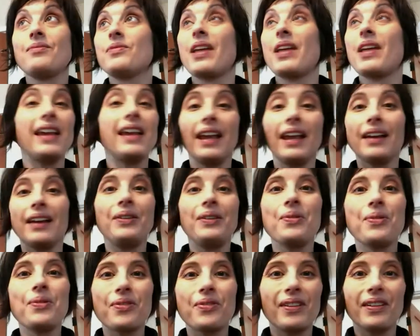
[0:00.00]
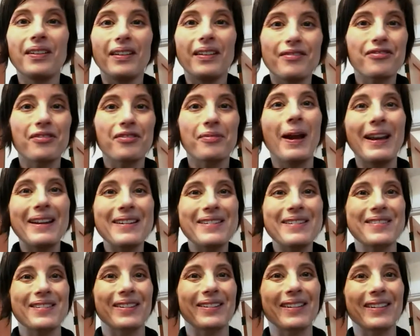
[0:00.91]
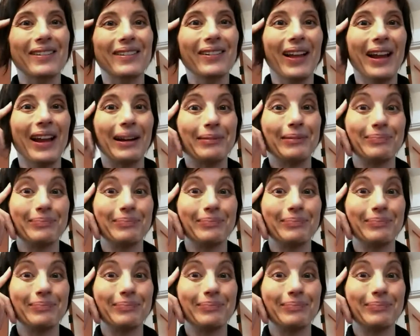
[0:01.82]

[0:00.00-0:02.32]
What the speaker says: they can't use the information. They're like,